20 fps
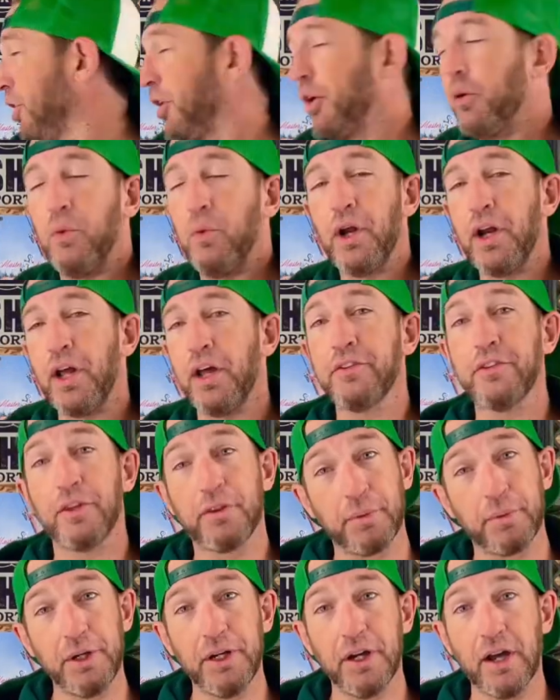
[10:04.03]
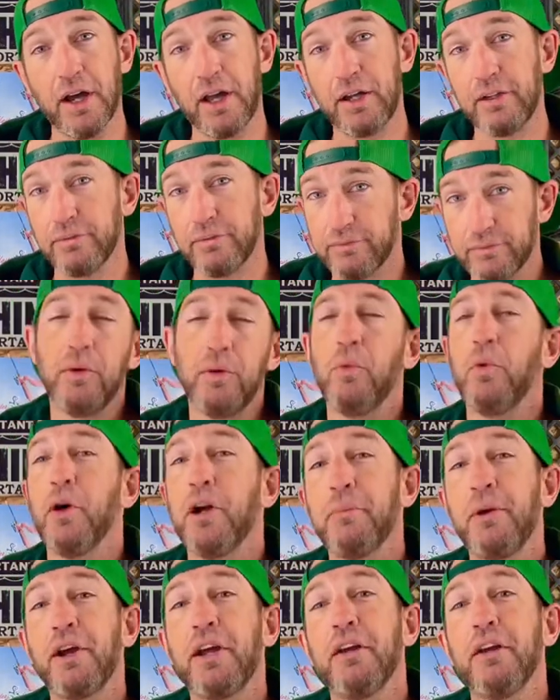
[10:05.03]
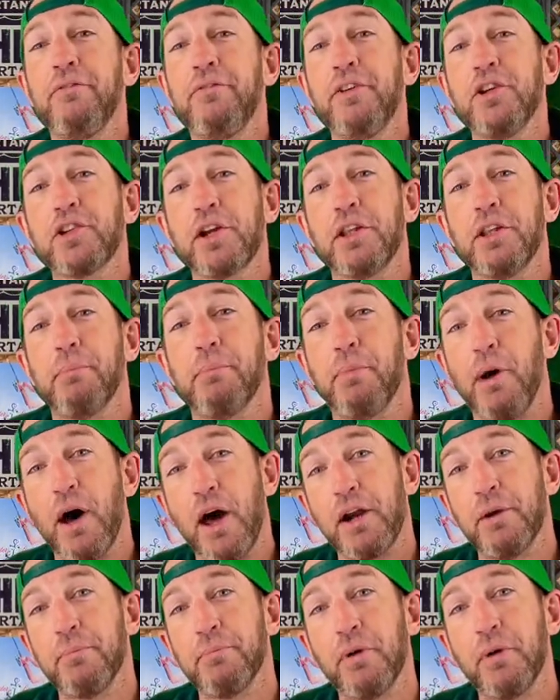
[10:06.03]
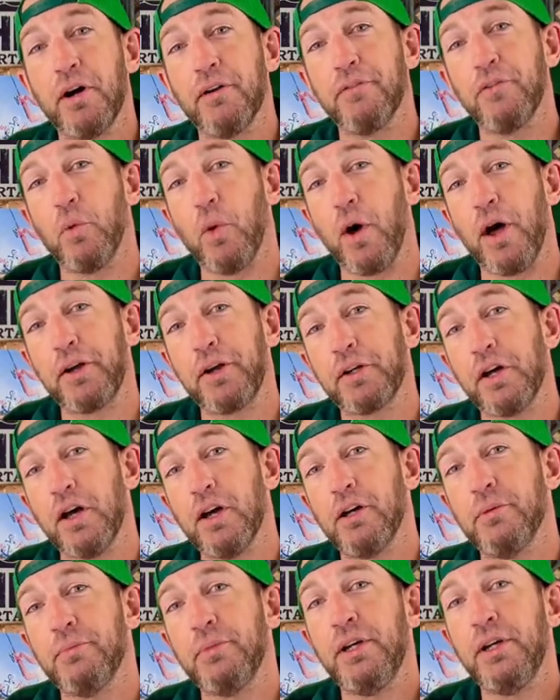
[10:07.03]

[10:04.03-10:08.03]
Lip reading: All right, 1-aught to 3-aught. What am I gonna fish on the bottom of the water column?